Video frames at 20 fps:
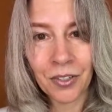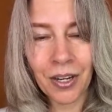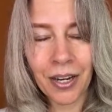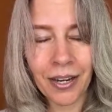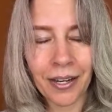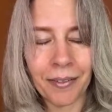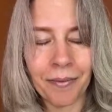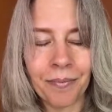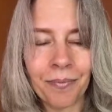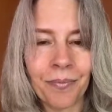
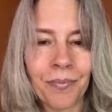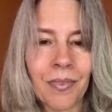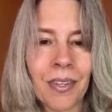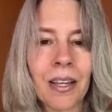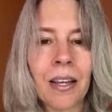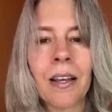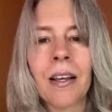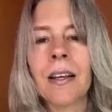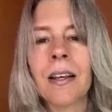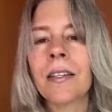Okay.
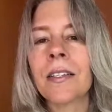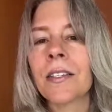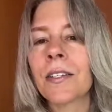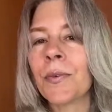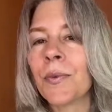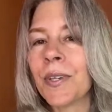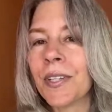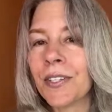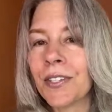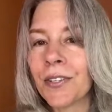
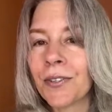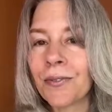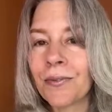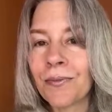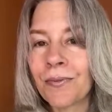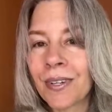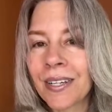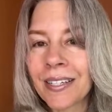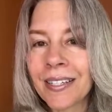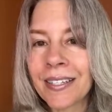Squeeze your
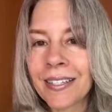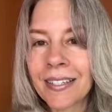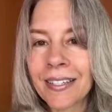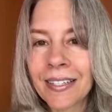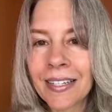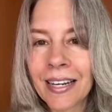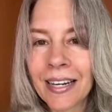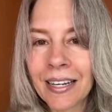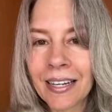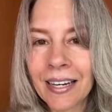wrist
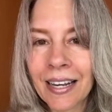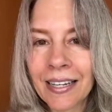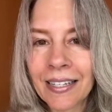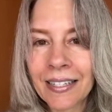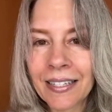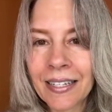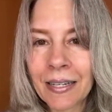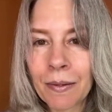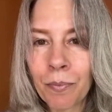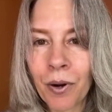and take a
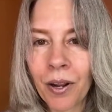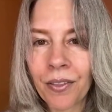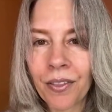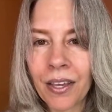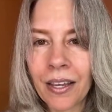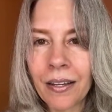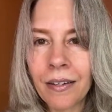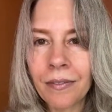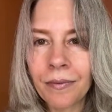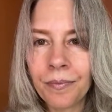nice deep breath
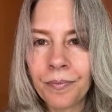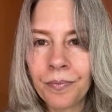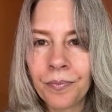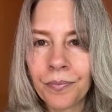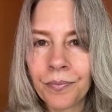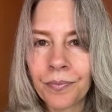in.